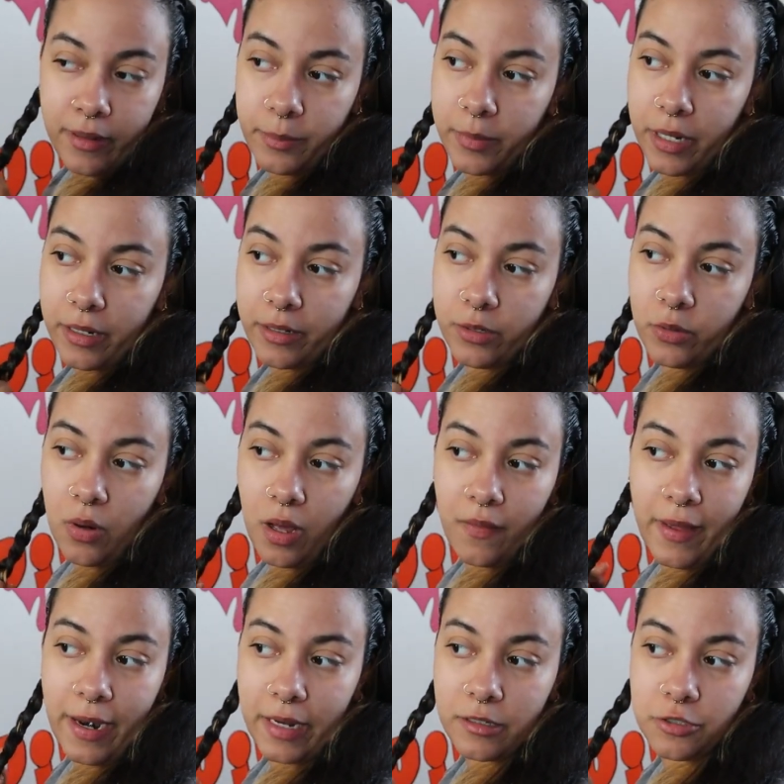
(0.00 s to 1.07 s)
I'm not gonna do all
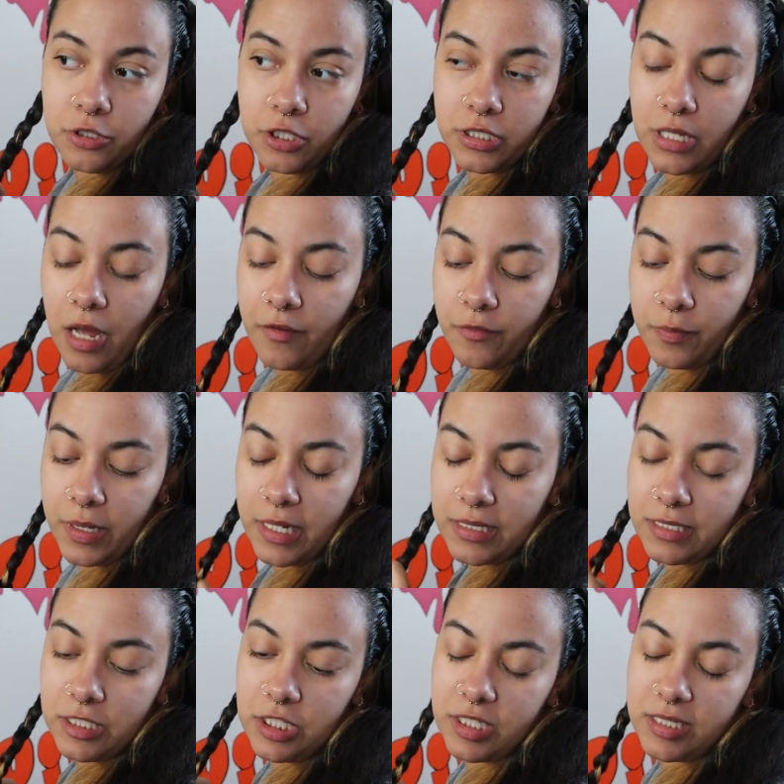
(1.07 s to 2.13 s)
that extra stuff
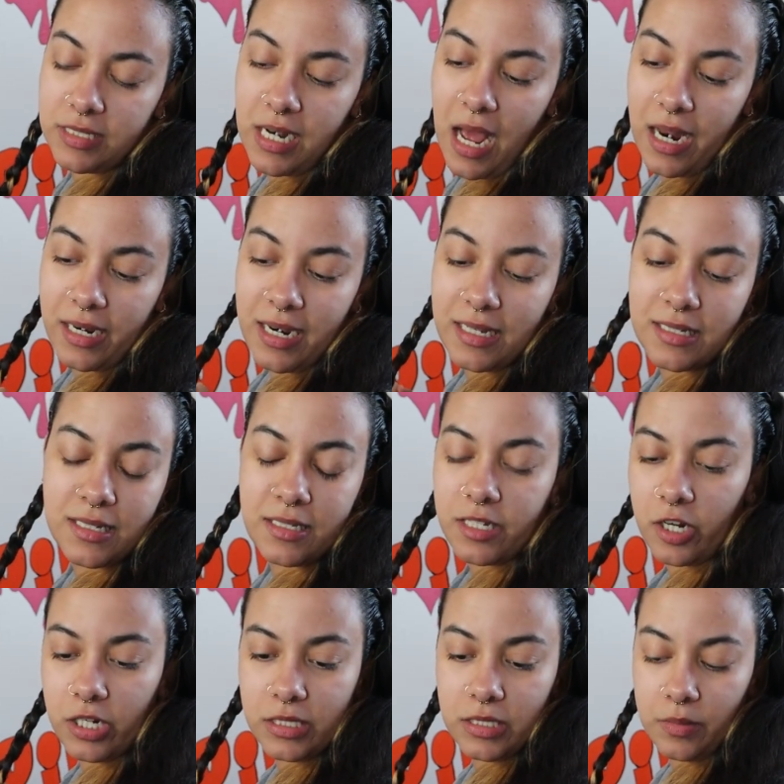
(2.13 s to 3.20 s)
because it's just not
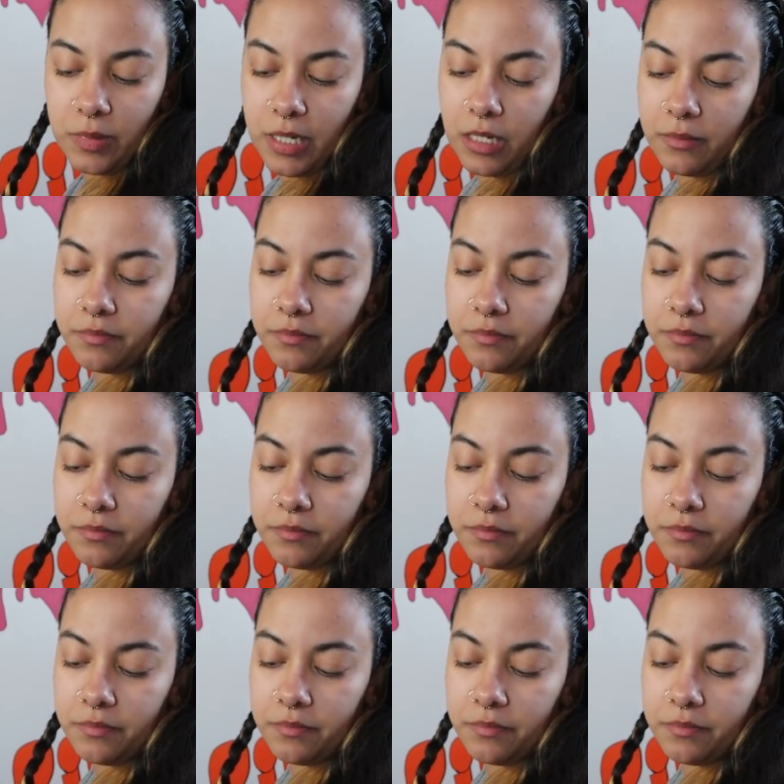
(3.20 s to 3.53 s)
necessary to me.